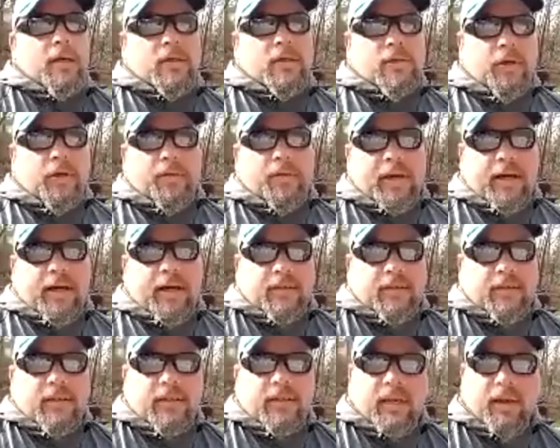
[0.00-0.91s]

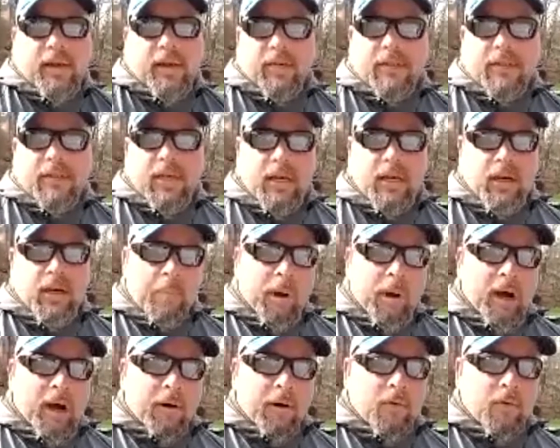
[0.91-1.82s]
2017
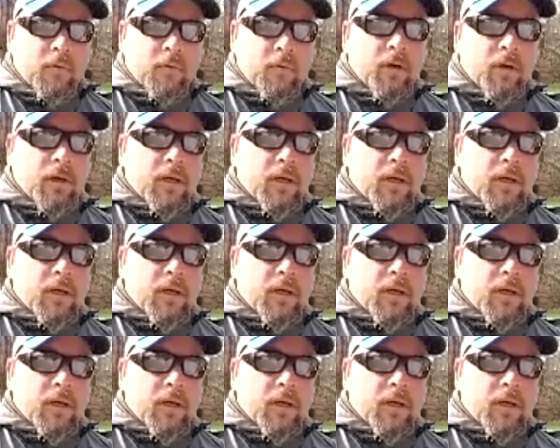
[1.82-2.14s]
model.